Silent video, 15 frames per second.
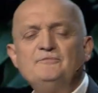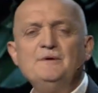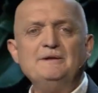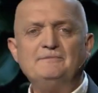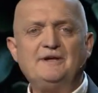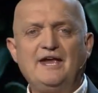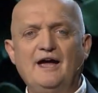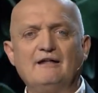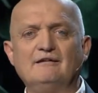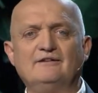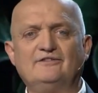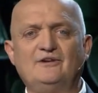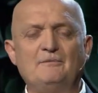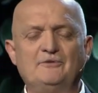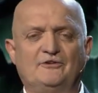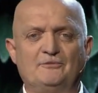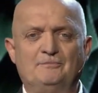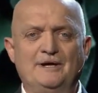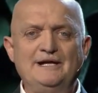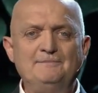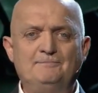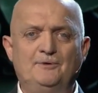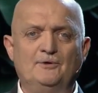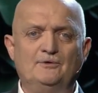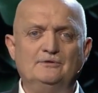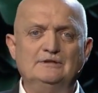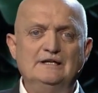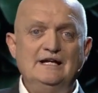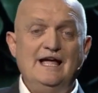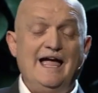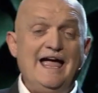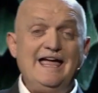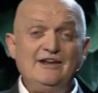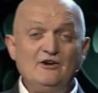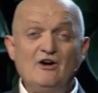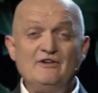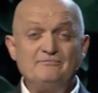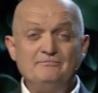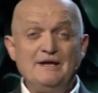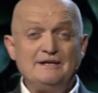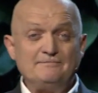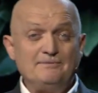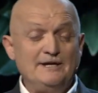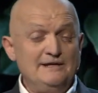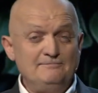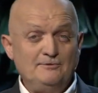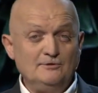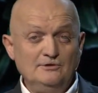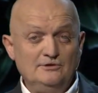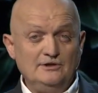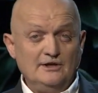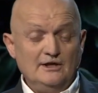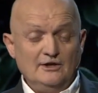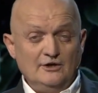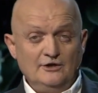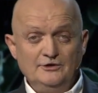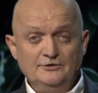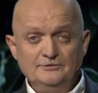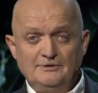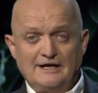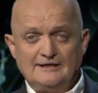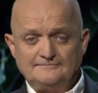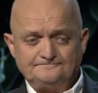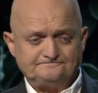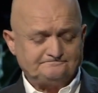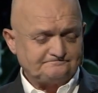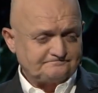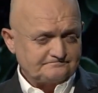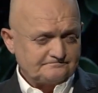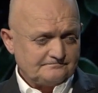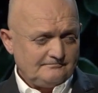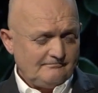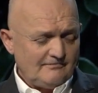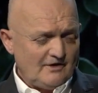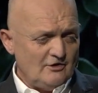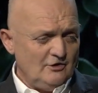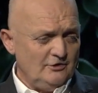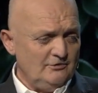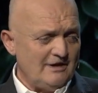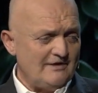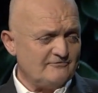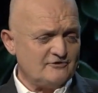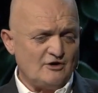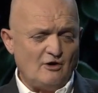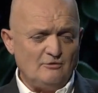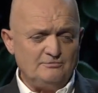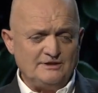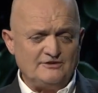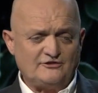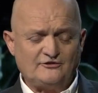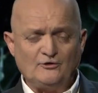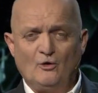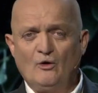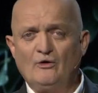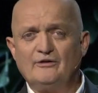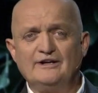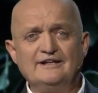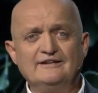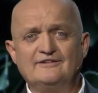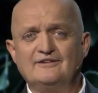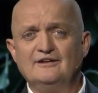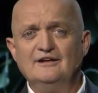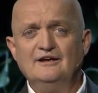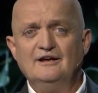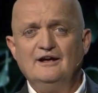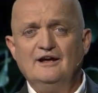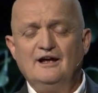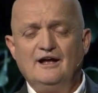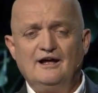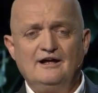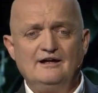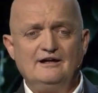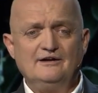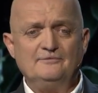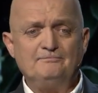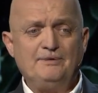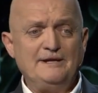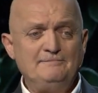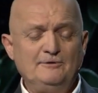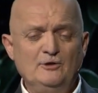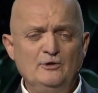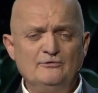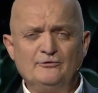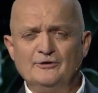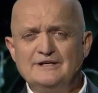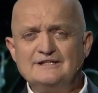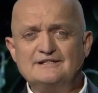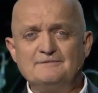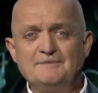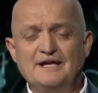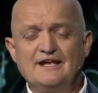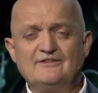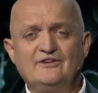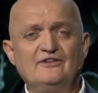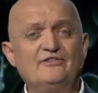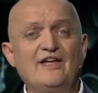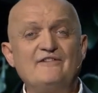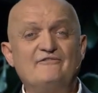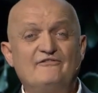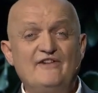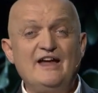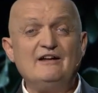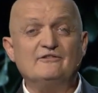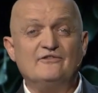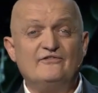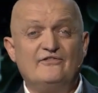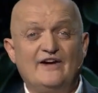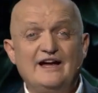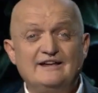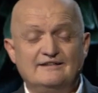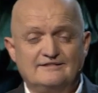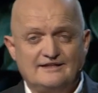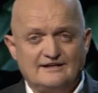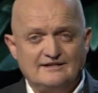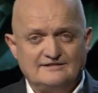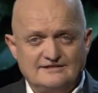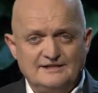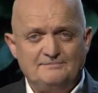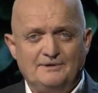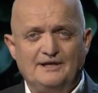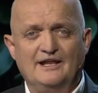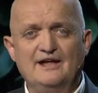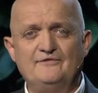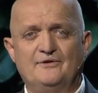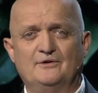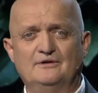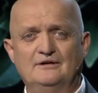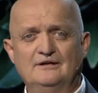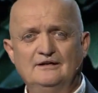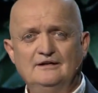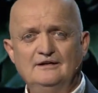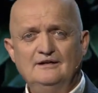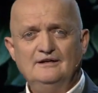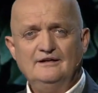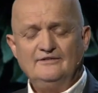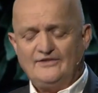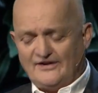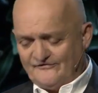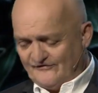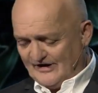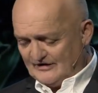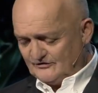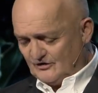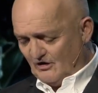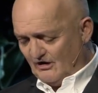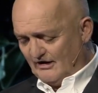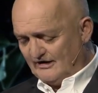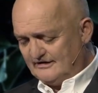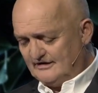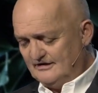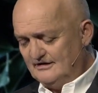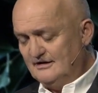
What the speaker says: met countless numbers of people, and I've met people who have told me stories, people who've written to me and said they found faith at a deeper level. They found God.